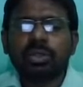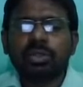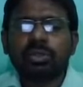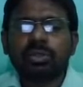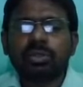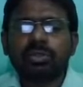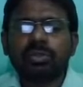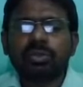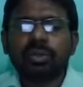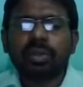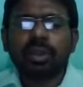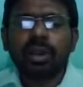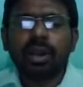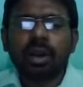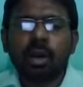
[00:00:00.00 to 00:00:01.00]
Two.
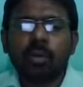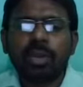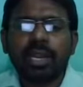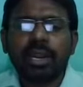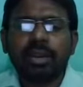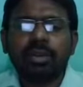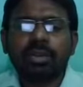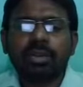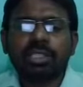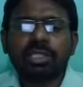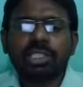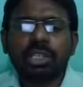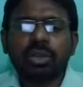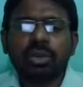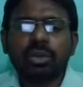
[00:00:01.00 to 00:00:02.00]
How many
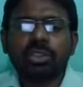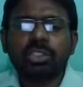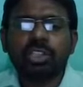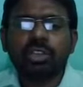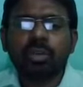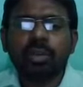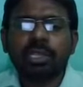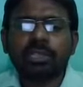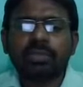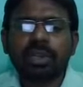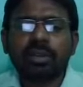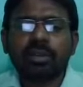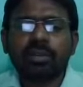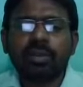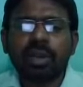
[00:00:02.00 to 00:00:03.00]
hydrogens? Zero. Zero plus
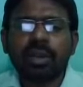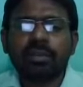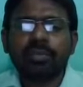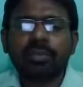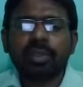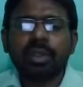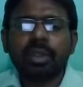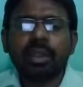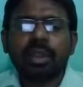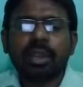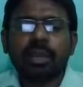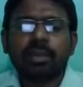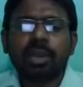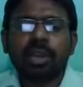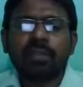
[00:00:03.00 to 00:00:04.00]
one, one.
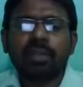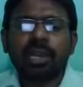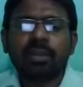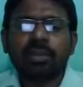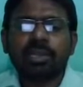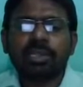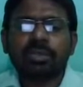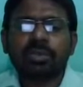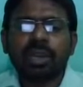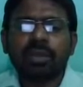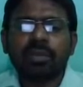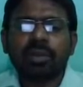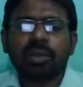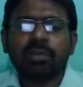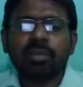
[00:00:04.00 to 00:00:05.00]
Number of carbons?
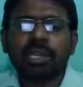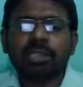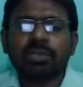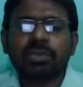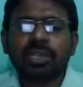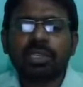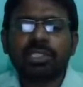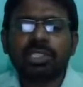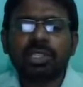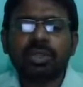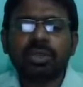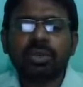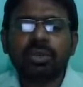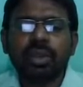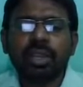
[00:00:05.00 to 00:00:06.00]
One. One minus one,
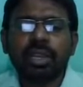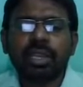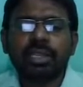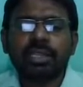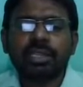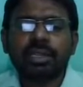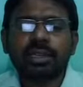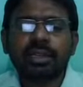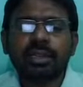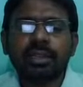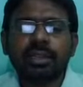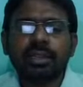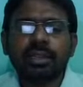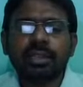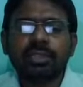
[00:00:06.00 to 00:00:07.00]
zero. Okay, next,
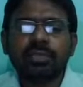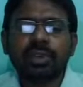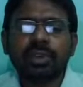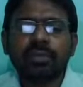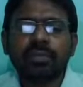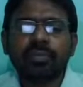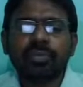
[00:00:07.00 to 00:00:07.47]
this one.